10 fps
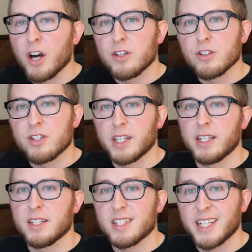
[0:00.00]

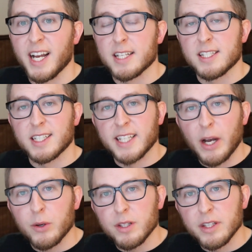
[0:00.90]
Understanding stochastic
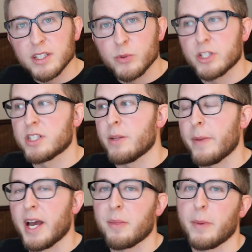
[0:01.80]
calculus, which is the
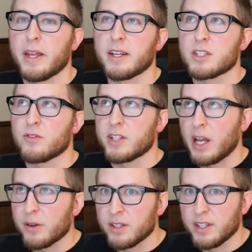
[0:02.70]
mathematics for
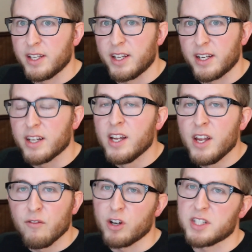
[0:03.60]
calculating,
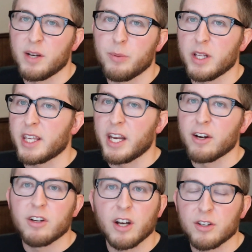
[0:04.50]
for example, like
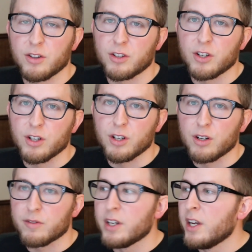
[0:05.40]
area under the
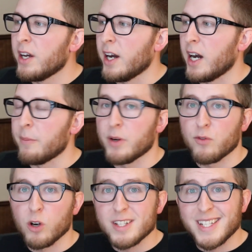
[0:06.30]
curve, um,
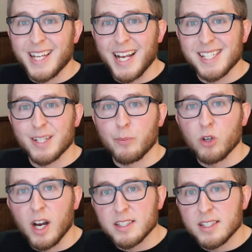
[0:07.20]
for a stochastic
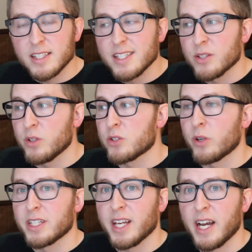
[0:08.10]
processes is
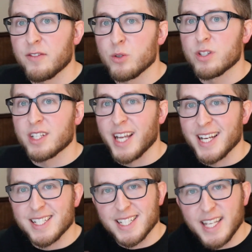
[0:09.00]
going to have to use
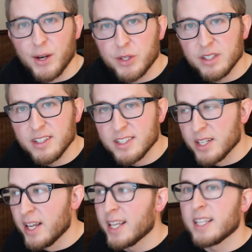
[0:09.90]
stochastic
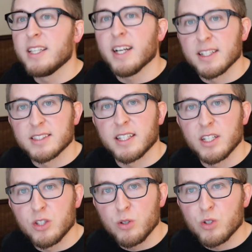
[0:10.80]
calculus. Yes,
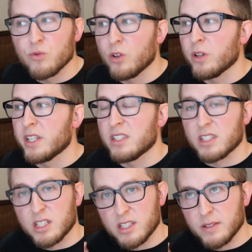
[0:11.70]
it is useful. It is
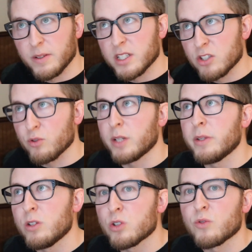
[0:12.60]
ex
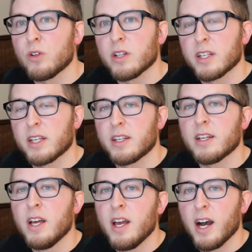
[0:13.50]
extremely useful
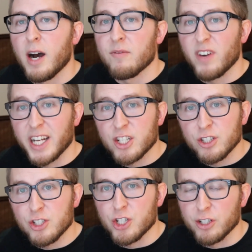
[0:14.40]
in um,
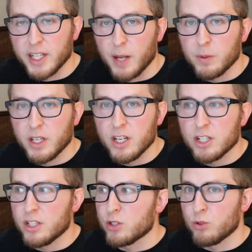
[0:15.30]
financial engineering
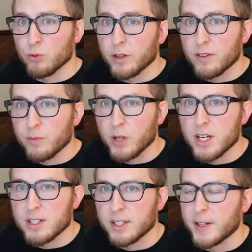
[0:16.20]
applications, so derivative
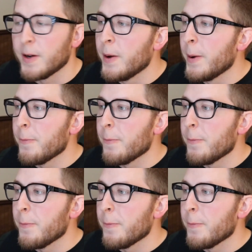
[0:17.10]
pricing.